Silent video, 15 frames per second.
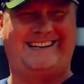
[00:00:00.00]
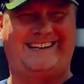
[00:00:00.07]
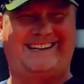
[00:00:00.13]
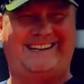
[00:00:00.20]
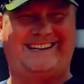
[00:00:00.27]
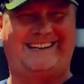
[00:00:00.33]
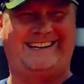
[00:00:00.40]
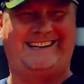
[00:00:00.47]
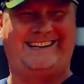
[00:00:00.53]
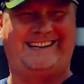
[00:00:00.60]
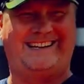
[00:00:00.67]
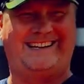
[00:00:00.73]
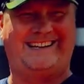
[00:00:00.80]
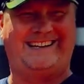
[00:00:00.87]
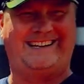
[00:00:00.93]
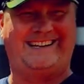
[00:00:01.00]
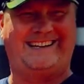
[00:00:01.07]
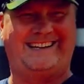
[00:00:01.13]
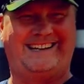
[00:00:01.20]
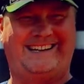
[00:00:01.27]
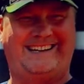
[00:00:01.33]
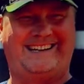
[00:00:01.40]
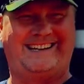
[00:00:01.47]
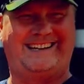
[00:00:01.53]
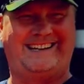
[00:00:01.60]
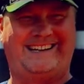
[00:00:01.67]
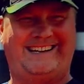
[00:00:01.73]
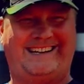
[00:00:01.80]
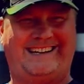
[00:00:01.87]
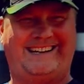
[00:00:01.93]

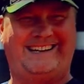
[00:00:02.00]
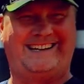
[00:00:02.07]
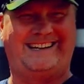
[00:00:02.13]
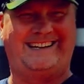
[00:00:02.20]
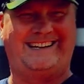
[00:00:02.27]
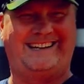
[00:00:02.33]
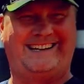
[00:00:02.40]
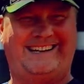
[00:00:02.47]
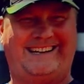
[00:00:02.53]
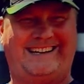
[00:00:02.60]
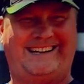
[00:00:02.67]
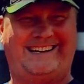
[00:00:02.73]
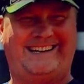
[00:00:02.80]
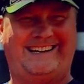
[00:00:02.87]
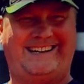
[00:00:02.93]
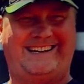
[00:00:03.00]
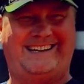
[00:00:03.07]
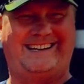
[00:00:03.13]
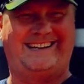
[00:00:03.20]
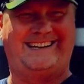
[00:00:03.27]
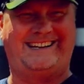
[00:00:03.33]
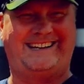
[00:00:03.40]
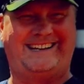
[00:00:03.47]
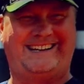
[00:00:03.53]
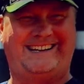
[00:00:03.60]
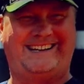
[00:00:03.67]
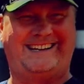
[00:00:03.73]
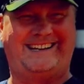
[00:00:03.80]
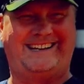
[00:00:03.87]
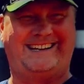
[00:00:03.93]

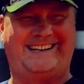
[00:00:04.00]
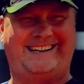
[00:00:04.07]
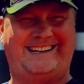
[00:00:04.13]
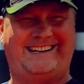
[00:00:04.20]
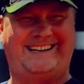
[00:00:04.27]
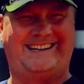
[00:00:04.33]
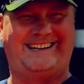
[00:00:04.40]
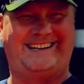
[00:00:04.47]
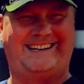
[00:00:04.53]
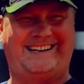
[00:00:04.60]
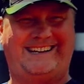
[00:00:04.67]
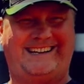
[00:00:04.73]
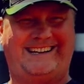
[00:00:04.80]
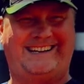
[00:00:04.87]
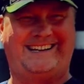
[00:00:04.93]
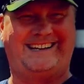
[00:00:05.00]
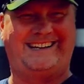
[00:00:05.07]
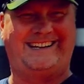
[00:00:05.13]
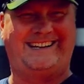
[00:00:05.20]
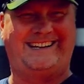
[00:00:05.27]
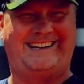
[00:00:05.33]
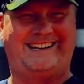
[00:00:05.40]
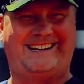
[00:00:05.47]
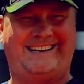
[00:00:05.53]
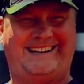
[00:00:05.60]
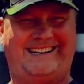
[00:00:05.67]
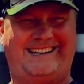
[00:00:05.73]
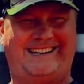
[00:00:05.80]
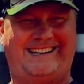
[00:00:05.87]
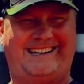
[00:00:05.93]

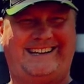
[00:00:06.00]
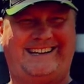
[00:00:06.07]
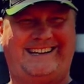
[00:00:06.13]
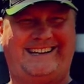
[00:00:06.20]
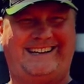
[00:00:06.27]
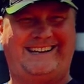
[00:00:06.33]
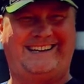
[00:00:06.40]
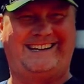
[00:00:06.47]
(not speaking)